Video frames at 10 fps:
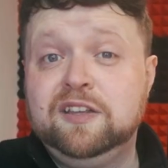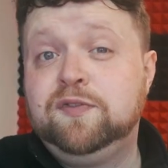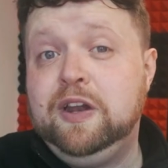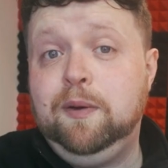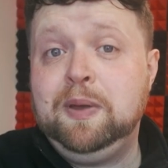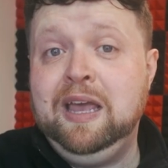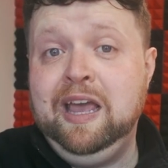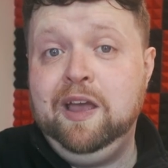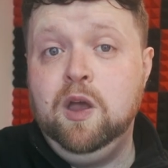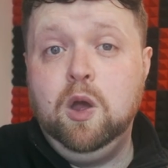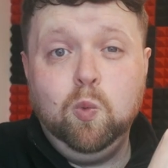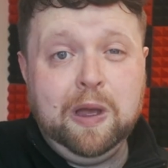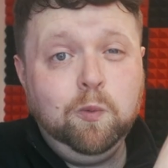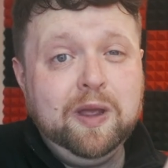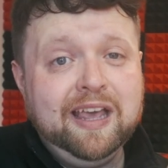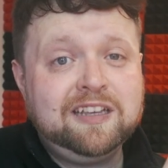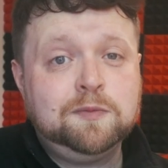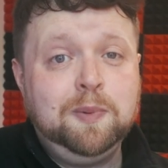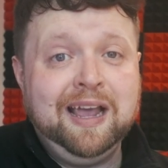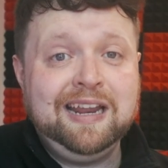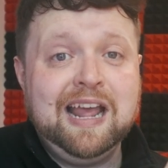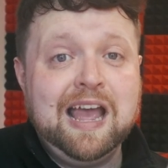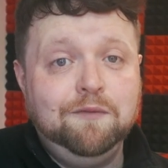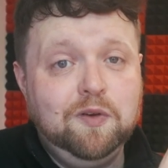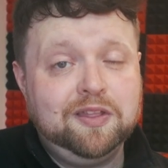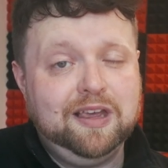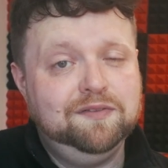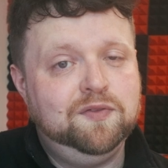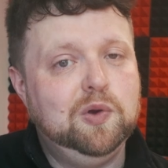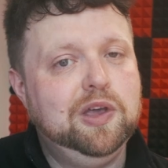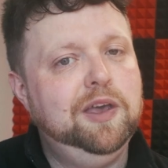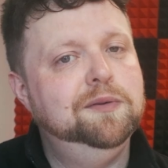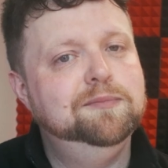this video up here where we explain everything for you.